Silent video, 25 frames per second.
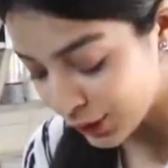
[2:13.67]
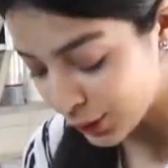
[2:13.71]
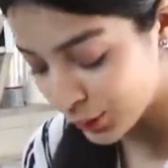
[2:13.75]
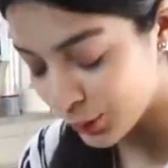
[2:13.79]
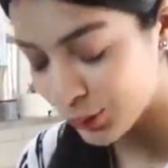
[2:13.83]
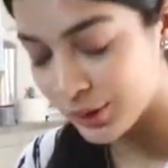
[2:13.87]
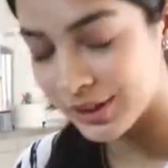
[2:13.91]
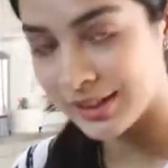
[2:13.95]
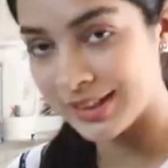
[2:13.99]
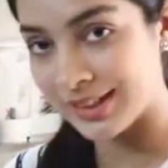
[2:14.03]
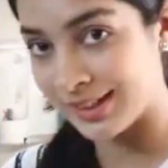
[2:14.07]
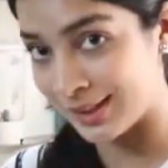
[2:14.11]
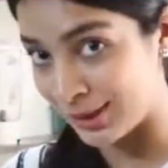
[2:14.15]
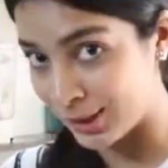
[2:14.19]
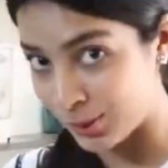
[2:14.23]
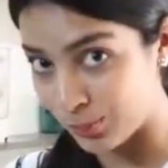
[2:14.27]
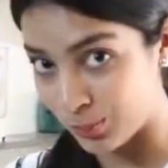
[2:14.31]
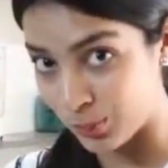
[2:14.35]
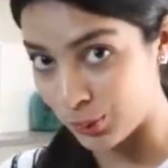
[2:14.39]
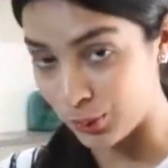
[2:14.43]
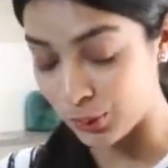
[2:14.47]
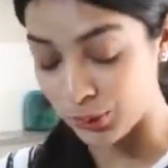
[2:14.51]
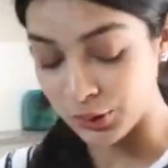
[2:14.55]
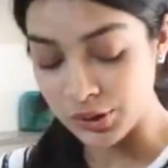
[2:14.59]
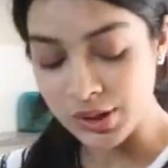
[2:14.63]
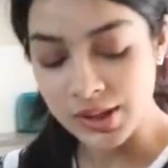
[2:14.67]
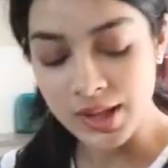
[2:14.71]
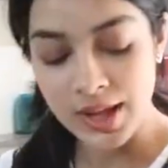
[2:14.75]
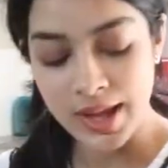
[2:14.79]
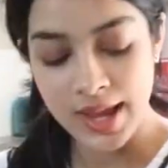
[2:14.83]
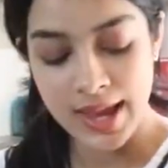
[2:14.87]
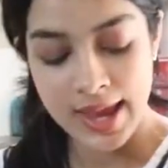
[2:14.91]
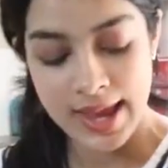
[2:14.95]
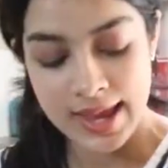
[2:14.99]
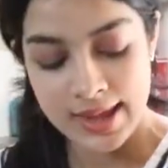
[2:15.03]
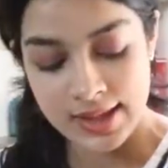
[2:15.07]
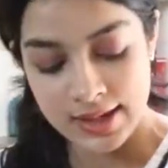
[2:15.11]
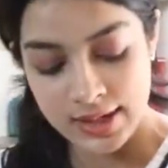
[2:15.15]
the yogurt in the bowl.
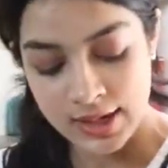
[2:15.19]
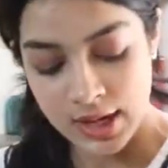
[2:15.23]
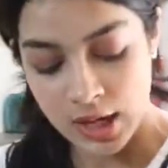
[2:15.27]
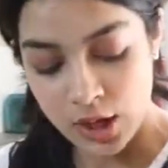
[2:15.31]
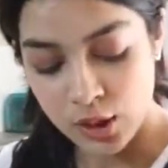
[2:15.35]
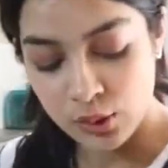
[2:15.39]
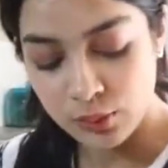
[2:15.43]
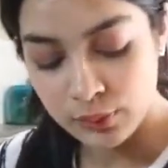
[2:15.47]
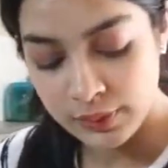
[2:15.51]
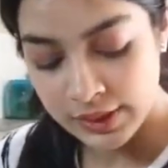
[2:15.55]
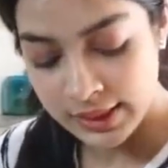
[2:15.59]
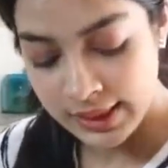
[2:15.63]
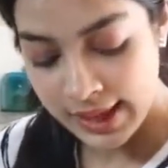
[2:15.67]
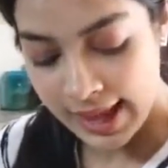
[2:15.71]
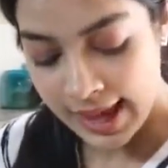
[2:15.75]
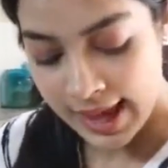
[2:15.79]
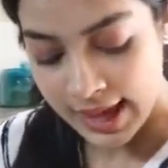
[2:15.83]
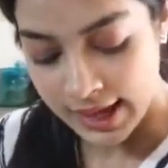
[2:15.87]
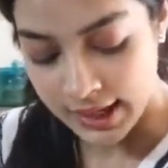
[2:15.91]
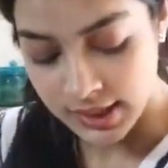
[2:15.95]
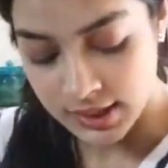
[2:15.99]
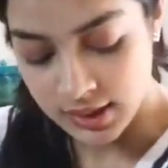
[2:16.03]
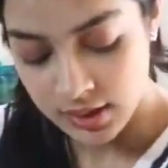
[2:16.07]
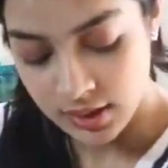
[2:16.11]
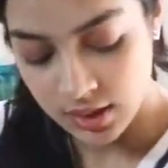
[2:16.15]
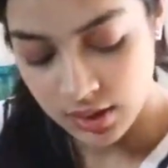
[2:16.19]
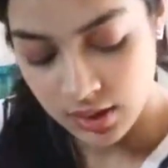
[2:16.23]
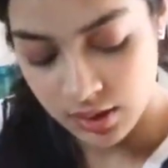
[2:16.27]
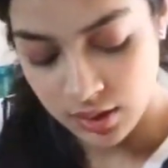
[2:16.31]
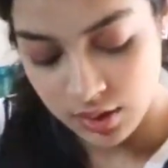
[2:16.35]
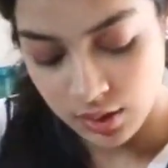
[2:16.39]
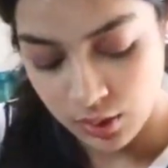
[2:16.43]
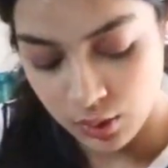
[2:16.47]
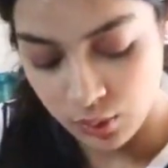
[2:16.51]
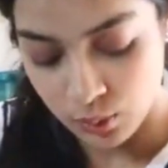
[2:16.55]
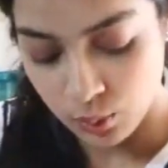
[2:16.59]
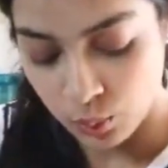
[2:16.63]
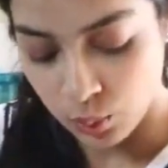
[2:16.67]
Now we'll add
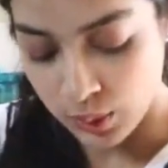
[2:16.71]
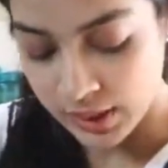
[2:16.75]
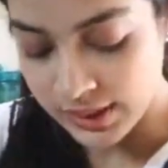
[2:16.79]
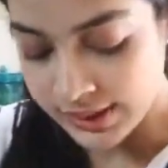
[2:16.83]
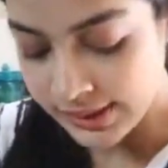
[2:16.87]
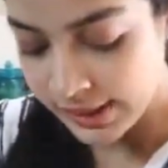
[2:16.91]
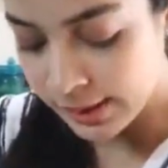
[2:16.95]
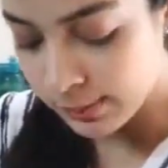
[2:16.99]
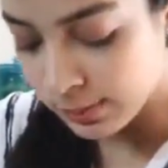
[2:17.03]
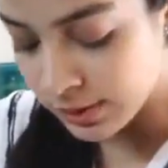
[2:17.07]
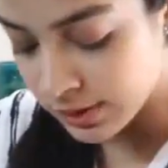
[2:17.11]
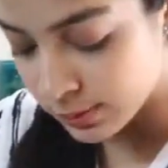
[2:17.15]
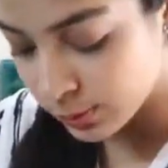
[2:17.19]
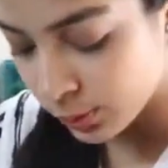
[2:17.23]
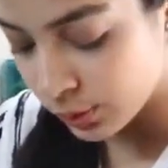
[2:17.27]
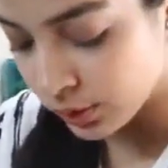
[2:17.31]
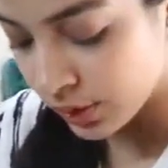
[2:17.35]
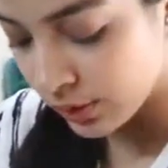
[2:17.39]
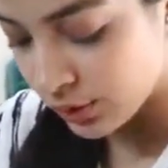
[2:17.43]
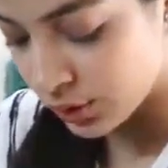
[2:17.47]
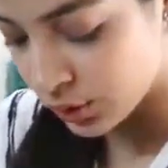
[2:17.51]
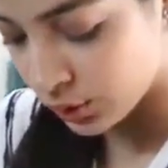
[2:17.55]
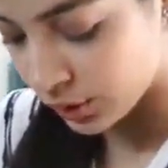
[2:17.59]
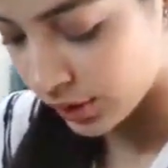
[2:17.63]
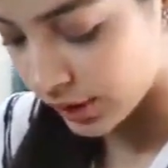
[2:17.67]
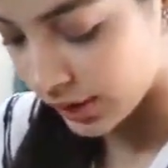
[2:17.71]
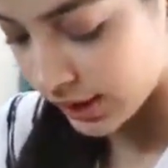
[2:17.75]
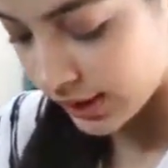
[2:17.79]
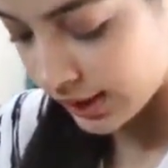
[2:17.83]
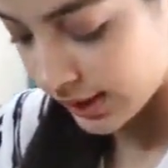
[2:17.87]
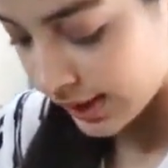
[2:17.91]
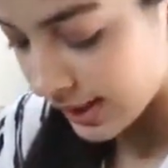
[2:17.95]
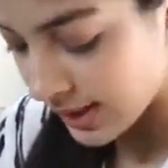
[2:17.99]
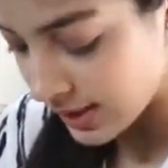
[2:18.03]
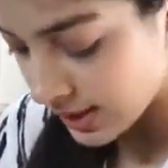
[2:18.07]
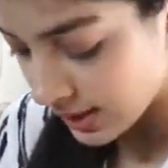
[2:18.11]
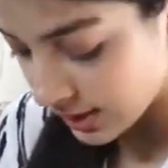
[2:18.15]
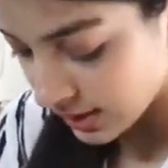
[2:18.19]
1 tablespoon of sugar in
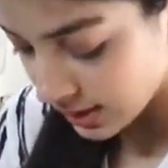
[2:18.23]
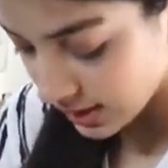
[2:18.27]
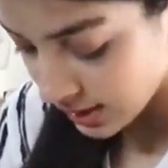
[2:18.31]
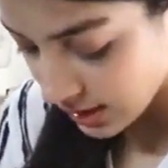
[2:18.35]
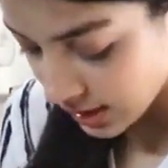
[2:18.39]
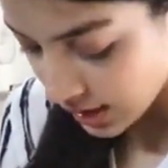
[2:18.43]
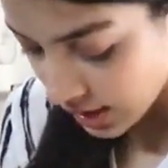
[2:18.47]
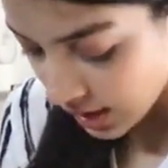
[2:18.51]
it,